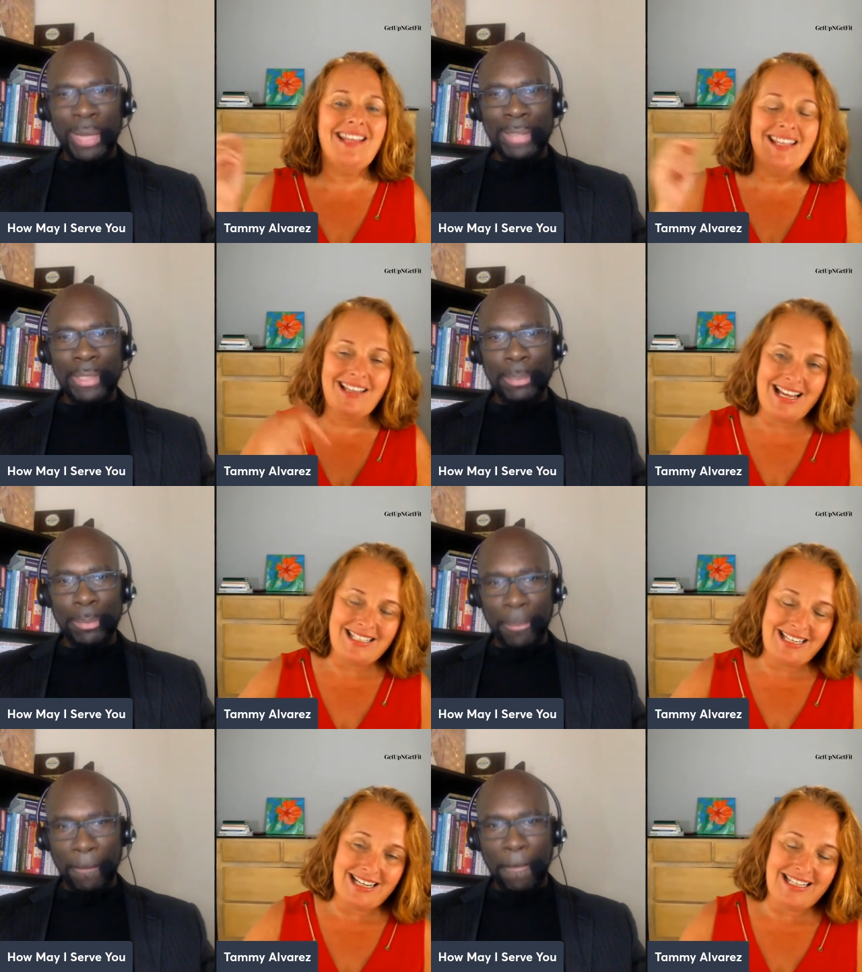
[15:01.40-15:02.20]
Speaker 1: and then the last
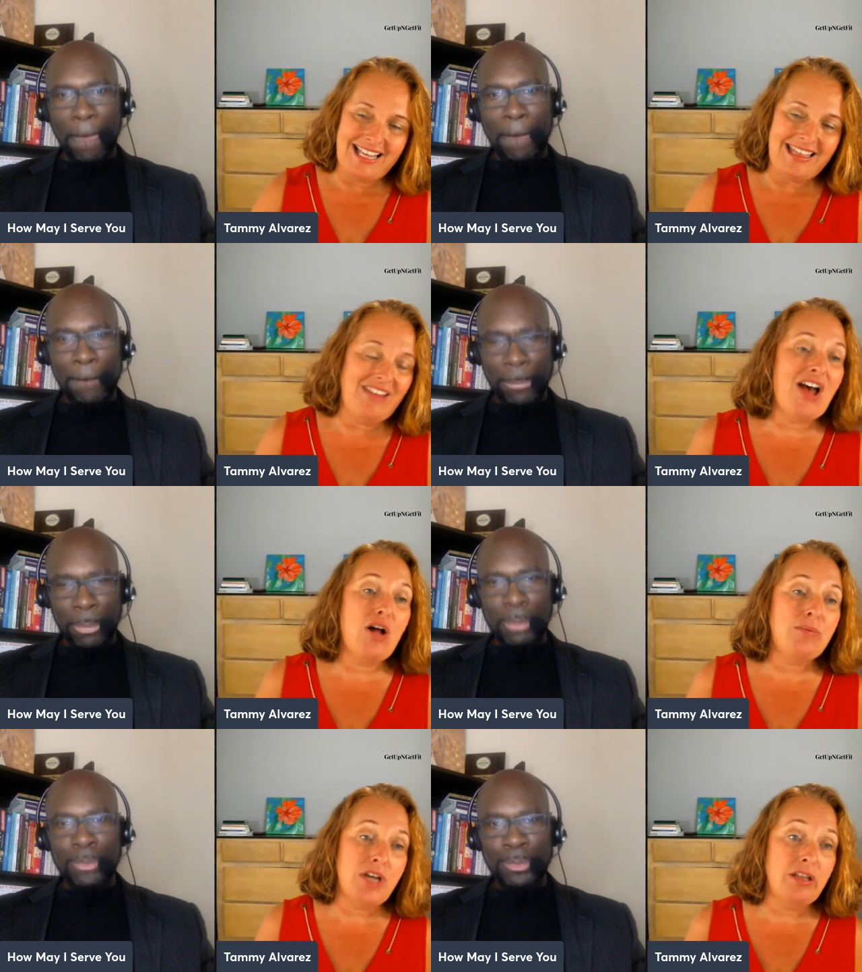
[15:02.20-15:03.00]
thing is that they've
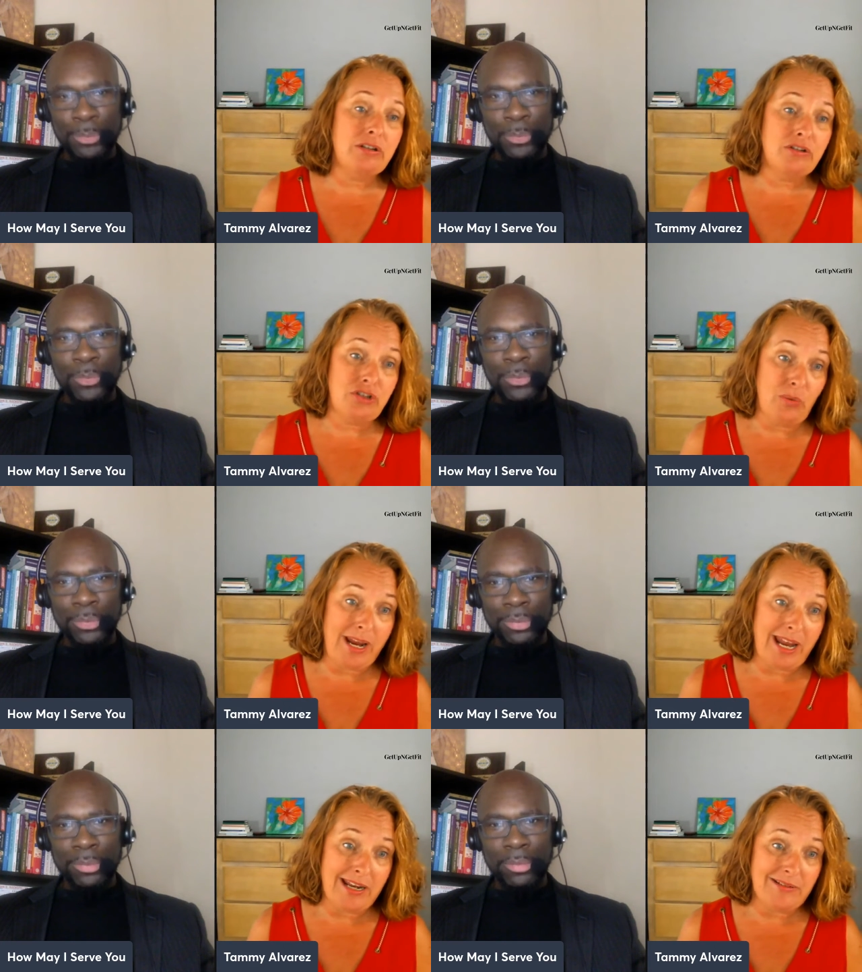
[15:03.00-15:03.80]
helped others
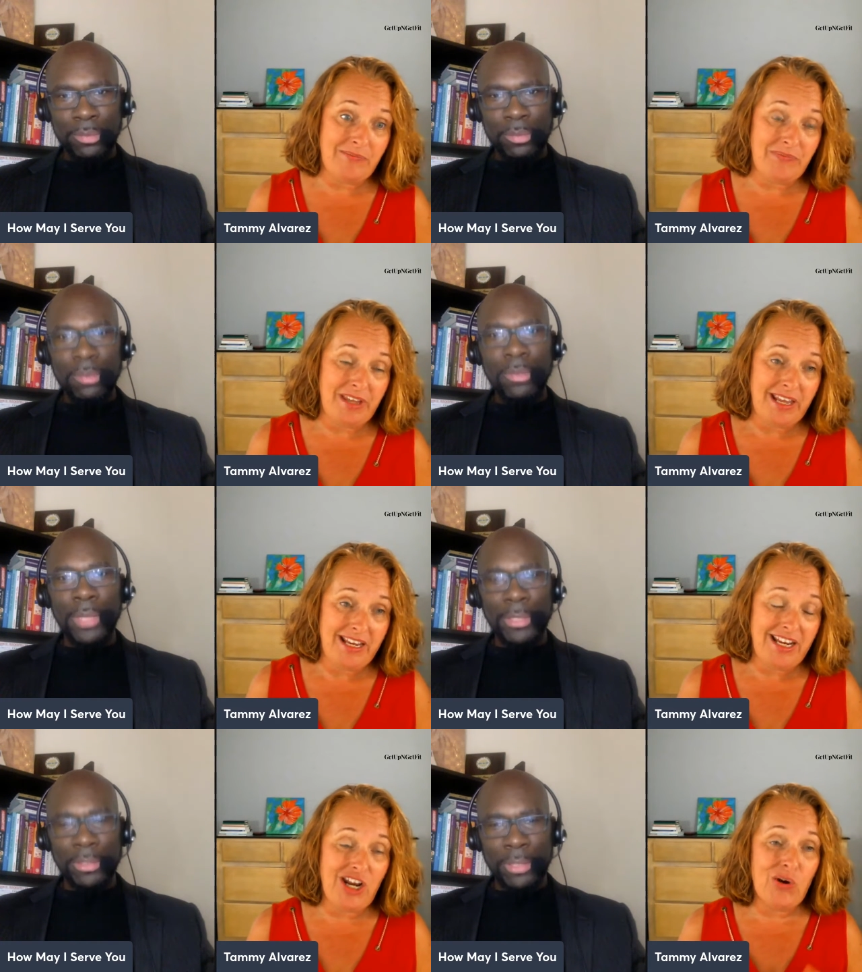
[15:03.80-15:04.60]
doing it
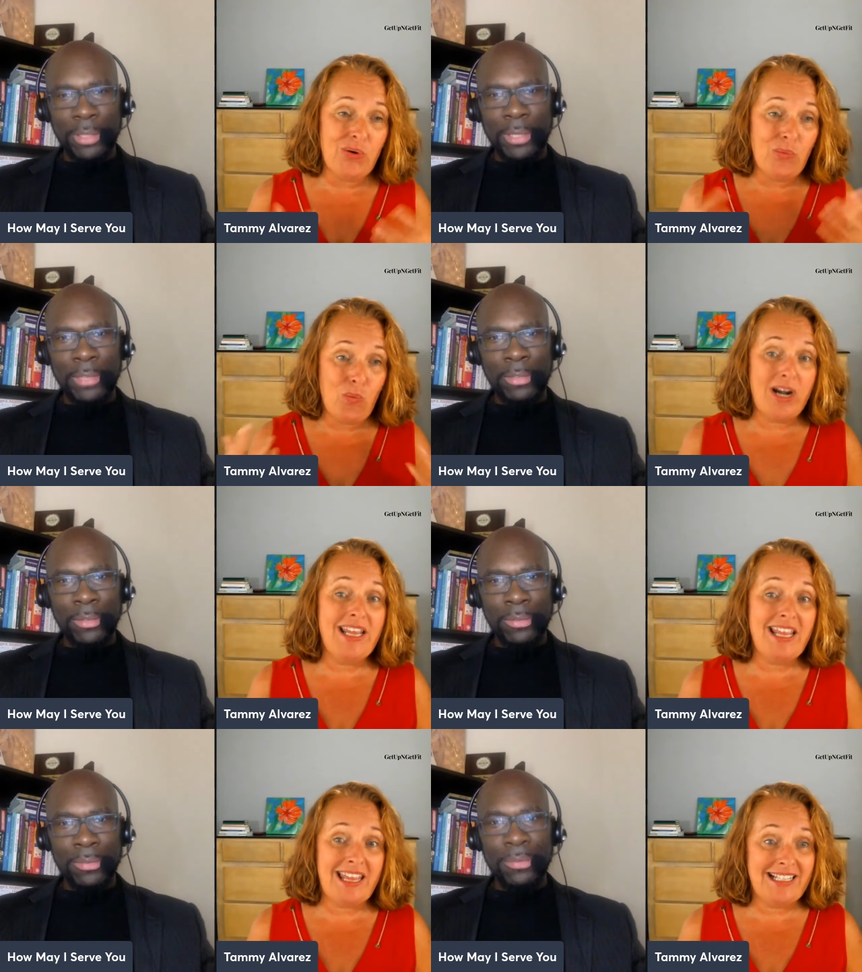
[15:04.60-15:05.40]
Yes, you know, one
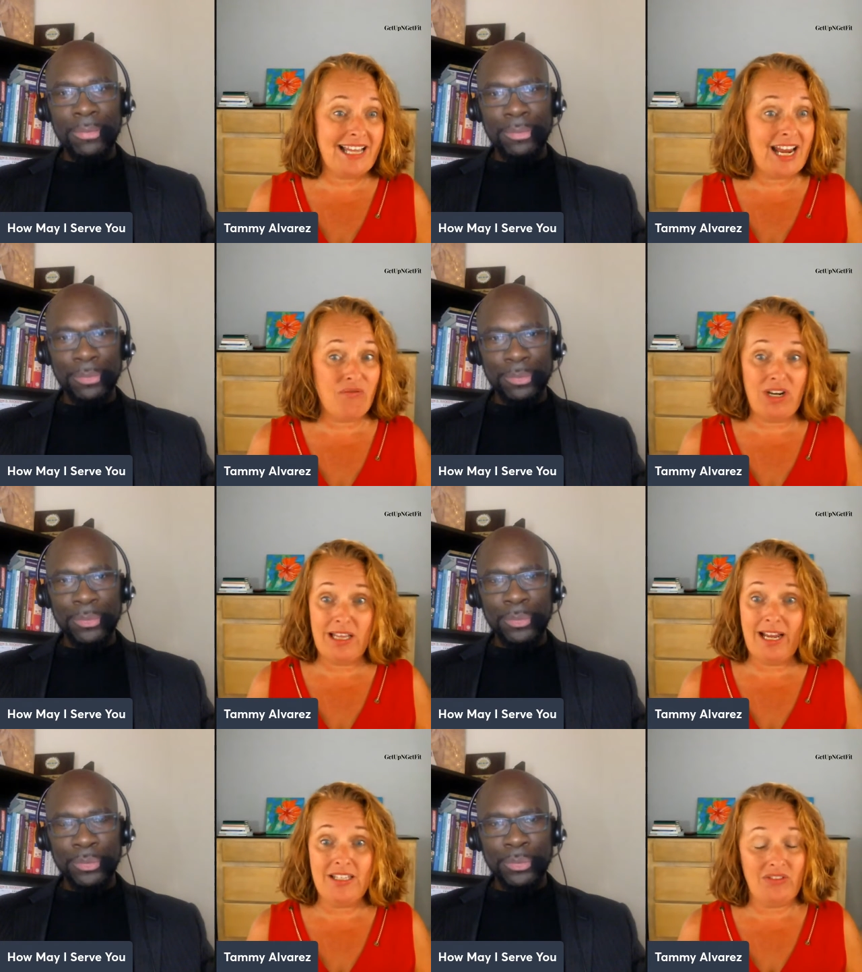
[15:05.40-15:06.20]
of the things I
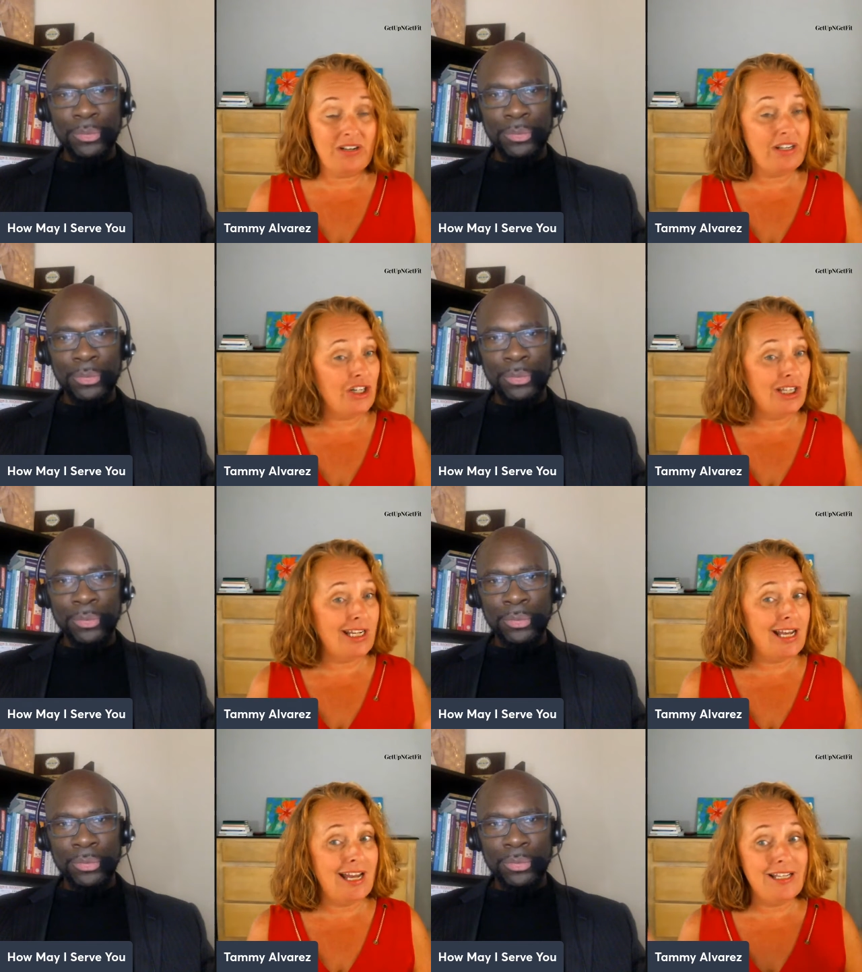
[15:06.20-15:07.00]
realized very
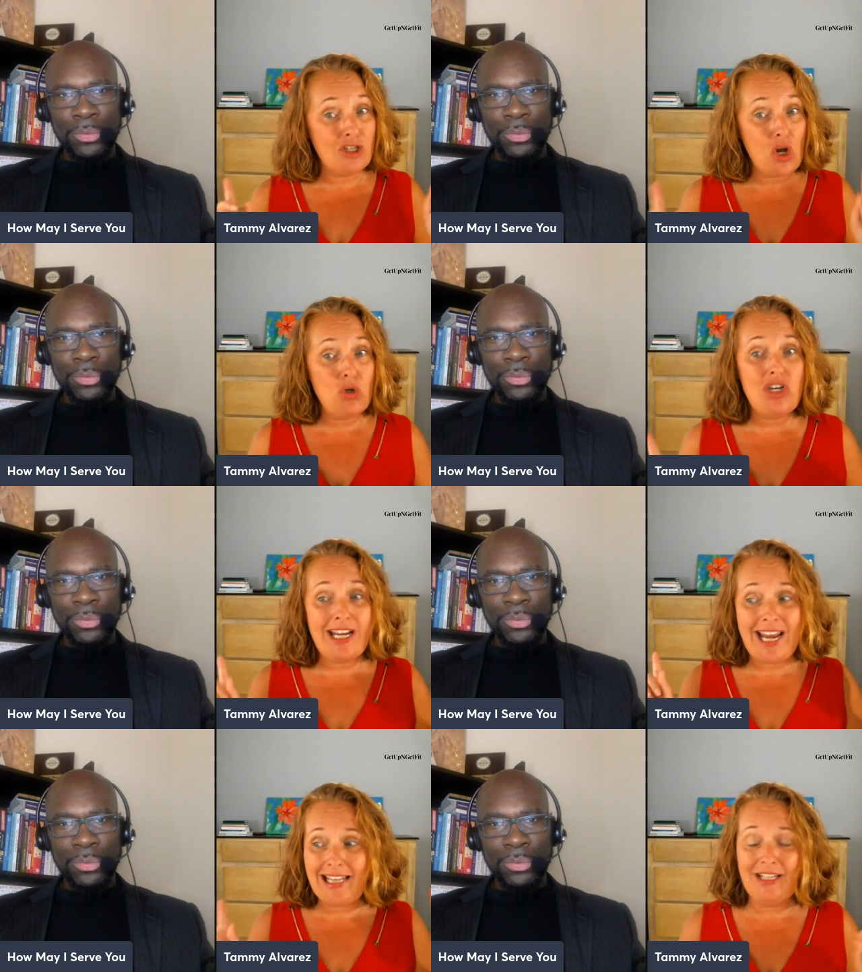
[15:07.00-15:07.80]
early on is
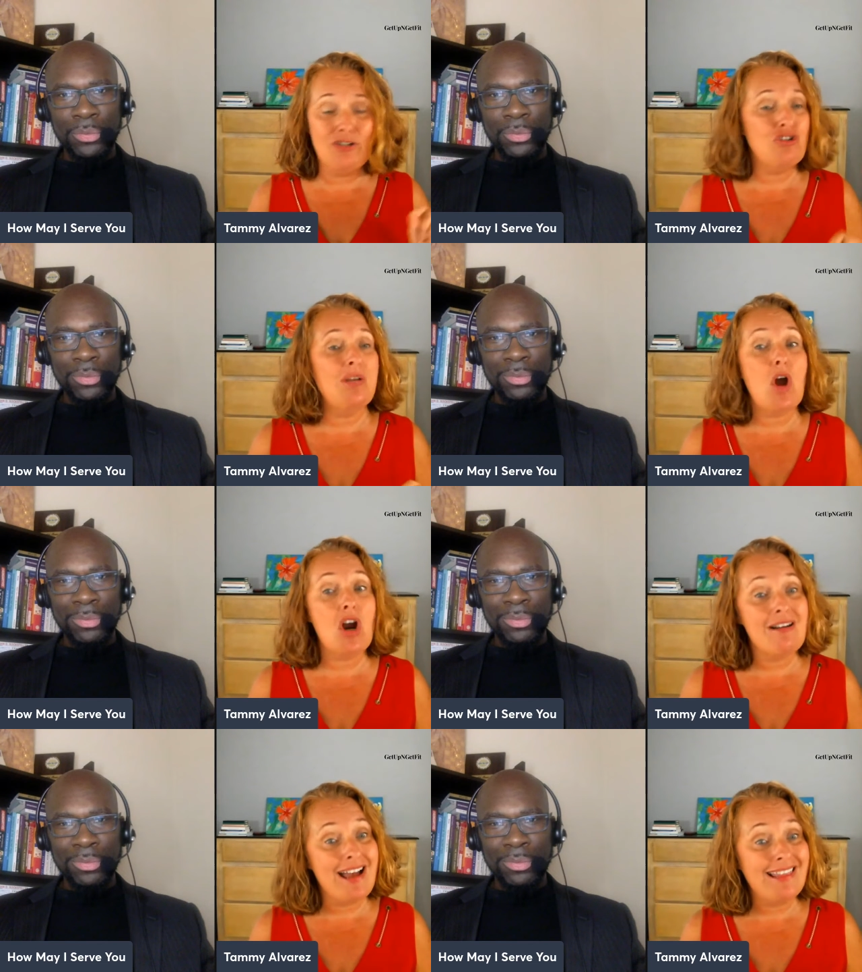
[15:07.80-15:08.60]
coaching and leadership
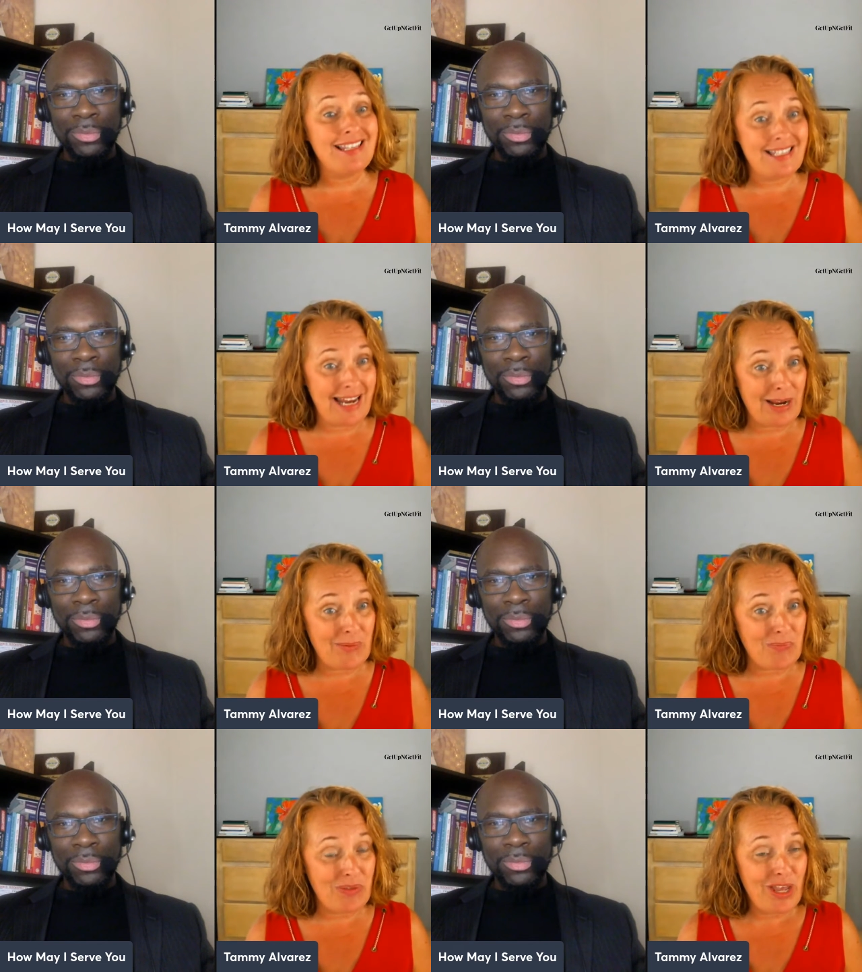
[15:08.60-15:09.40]
are not the same.